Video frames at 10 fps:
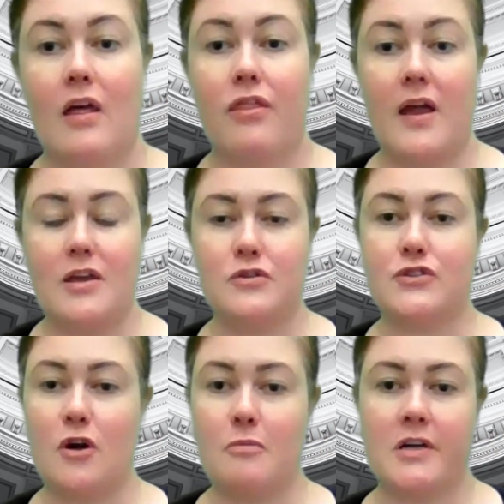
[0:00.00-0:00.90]
Thank you
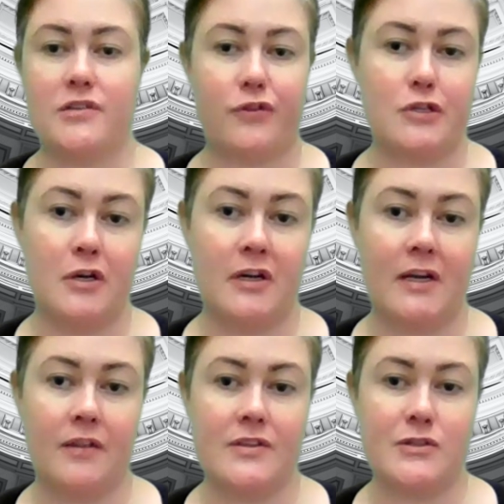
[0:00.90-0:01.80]
so much for tuning
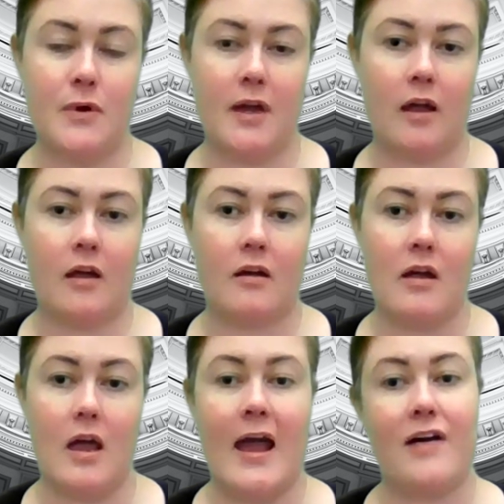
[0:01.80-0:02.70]
in this week,
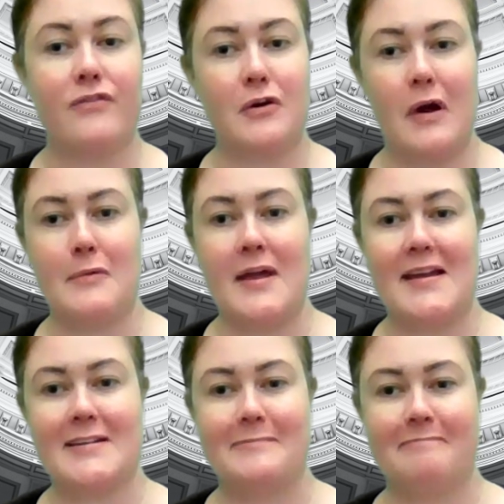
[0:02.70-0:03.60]
and have a great week.